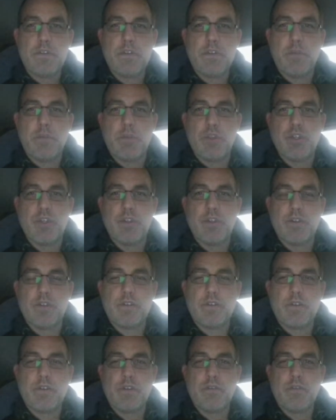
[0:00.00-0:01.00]
Images.
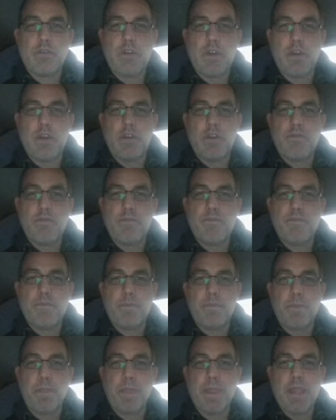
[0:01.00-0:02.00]
Okay.
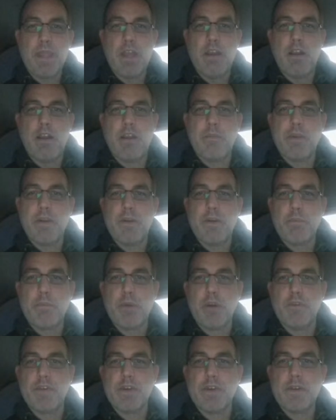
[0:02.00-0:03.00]
Here we go.
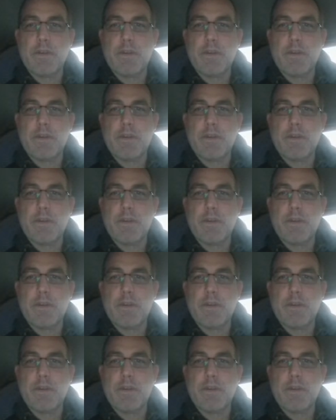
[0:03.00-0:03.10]
Perfect.